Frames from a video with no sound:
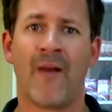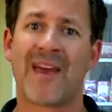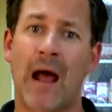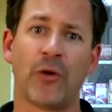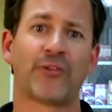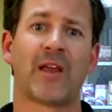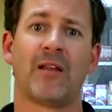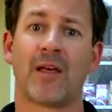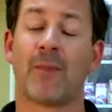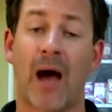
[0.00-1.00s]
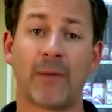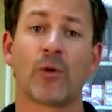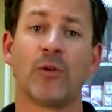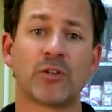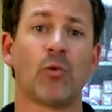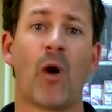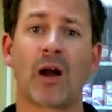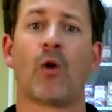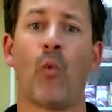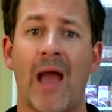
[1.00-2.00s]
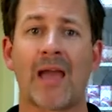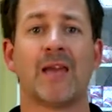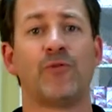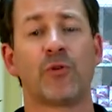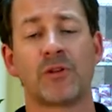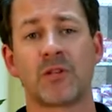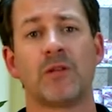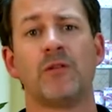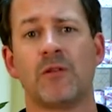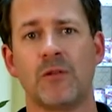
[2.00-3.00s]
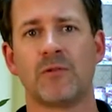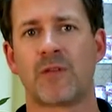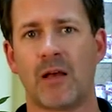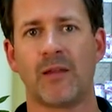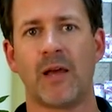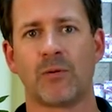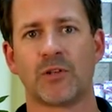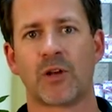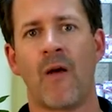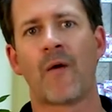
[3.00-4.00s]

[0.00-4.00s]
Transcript: And I will say to them, I'm going to walk away if you continue to use that language.